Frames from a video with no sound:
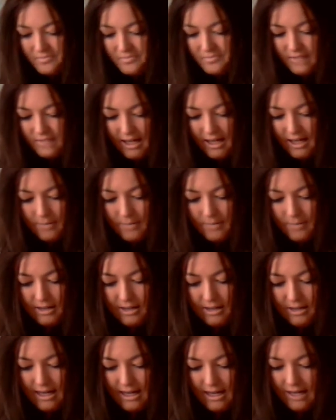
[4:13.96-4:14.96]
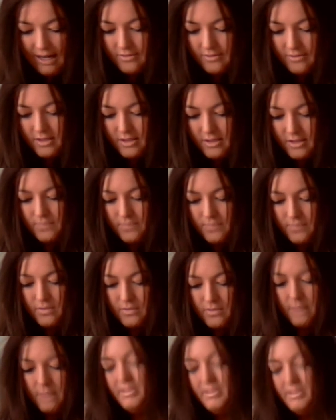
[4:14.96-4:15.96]
I have some
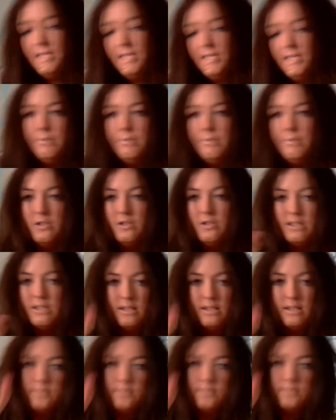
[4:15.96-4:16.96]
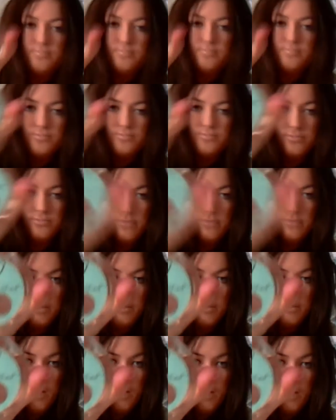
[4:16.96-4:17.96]
B Spot
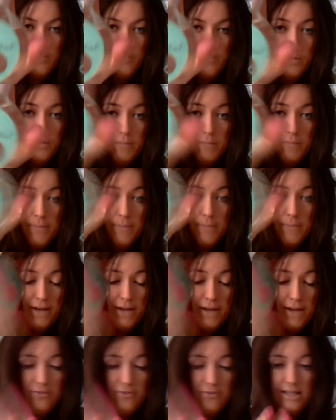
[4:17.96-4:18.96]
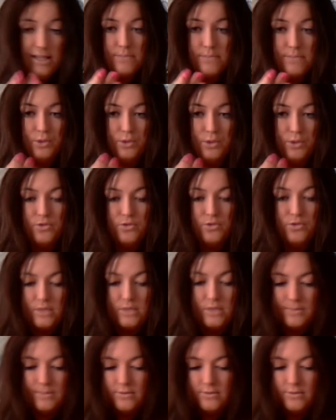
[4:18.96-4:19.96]
perfume by Benefit. It's beautiful. It
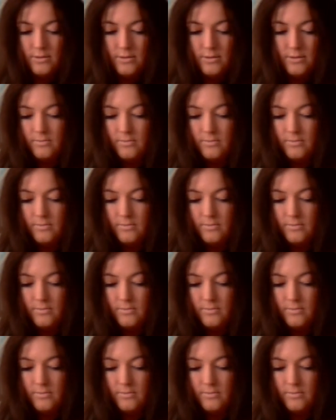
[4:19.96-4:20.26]
smells